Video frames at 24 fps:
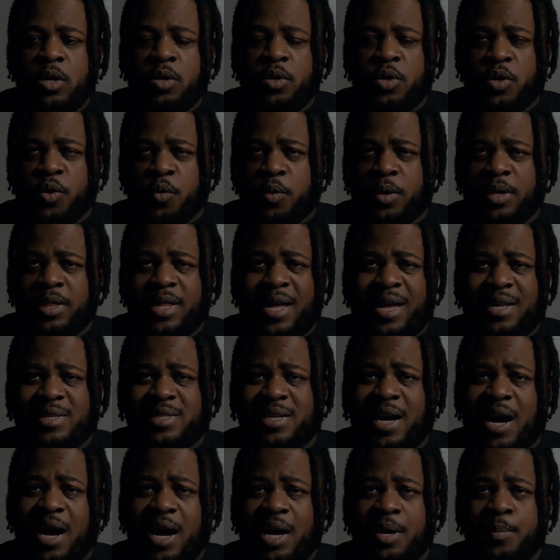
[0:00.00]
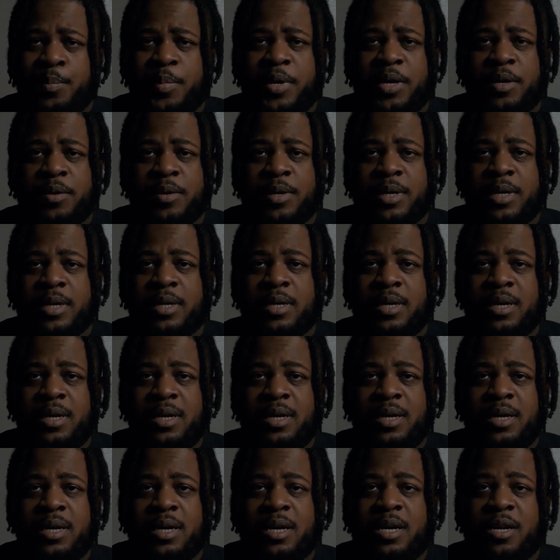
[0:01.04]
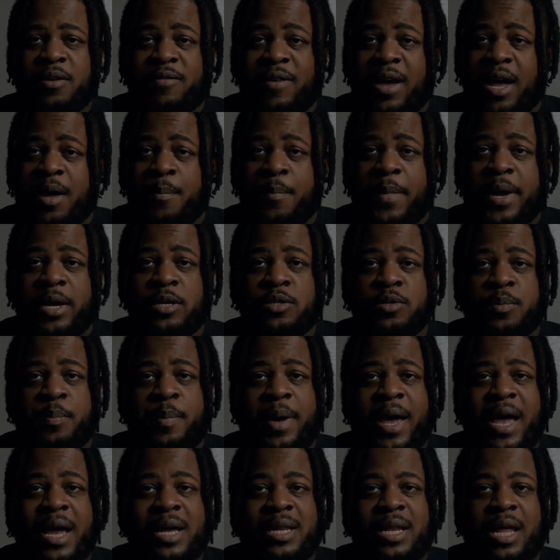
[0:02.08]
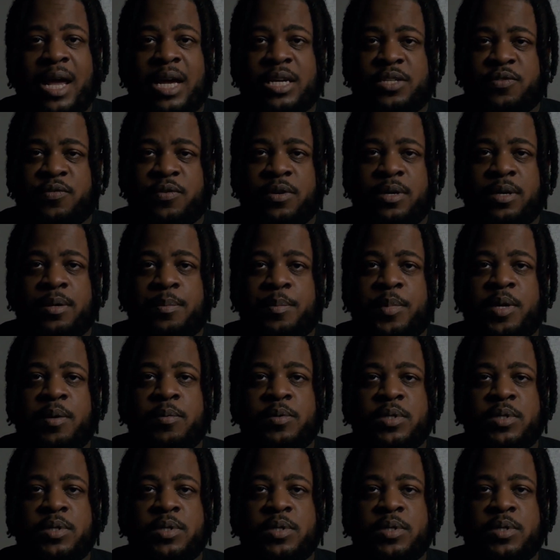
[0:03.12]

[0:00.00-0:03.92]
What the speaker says: during that time period could have had major backlash for him, but it